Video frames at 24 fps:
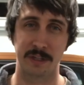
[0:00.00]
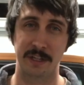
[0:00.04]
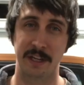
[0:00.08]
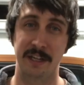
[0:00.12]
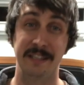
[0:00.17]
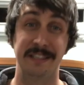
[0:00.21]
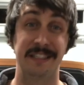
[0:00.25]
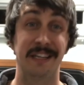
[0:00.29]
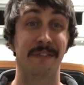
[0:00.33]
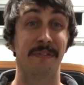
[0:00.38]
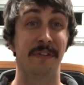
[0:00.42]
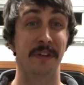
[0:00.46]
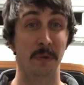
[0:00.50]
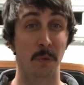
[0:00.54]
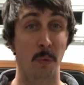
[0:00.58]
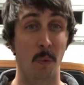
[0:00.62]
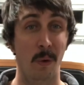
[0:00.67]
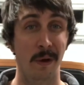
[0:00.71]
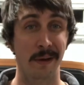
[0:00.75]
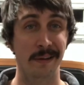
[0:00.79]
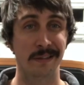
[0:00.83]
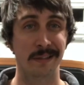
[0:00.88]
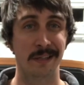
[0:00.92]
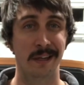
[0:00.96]
ton, definitely
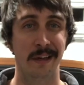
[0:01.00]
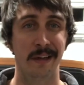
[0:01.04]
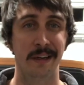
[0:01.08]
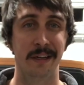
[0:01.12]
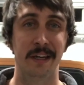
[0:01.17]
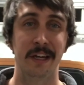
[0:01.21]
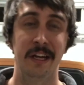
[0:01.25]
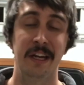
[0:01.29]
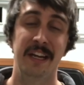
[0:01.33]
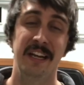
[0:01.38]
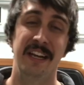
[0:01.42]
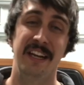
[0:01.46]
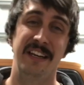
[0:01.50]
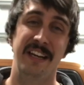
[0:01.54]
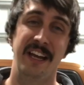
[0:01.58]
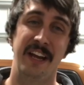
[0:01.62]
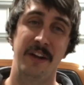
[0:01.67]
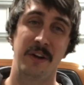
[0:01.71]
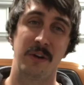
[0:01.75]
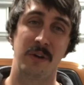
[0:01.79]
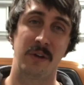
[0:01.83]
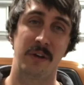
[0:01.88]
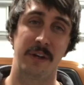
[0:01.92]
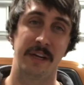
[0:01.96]
1 ton. Now
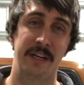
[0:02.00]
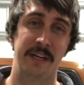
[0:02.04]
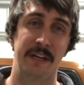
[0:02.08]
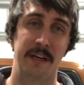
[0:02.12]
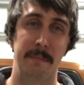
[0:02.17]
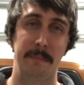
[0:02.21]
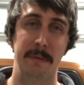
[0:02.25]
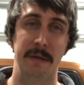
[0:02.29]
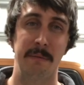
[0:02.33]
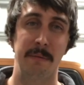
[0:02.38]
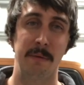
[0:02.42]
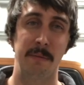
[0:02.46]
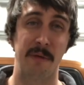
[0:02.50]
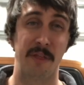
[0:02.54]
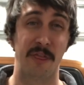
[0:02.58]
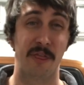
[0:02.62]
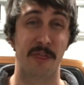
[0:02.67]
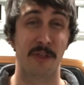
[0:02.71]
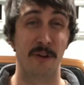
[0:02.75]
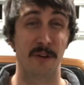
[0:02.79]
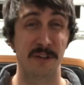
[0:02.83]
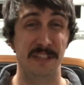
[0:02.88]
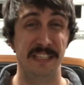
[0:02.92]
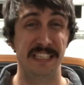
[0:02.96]
you're looking at a minimum of
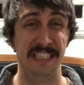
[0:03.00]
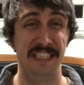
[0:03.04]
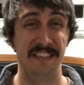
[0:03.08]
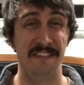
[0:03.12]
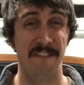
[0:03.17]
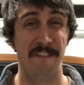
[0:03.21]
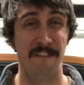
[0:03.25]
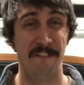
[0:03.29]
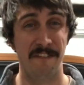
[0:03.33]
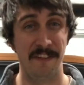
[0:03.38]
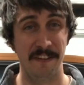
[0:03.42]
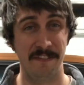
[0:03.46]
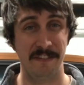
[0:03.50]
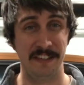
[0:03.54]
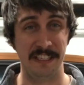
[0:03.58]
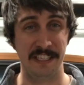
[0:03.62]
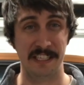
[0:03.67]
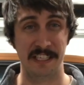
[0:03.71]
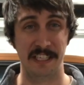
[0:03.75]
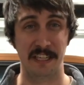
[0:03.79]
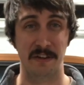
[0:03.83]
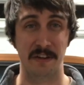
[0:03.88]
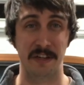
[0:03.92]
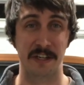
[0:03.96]
1350
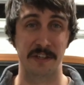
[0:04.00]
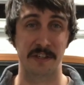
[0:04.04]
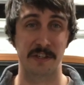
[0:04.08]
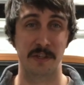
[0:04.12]
series.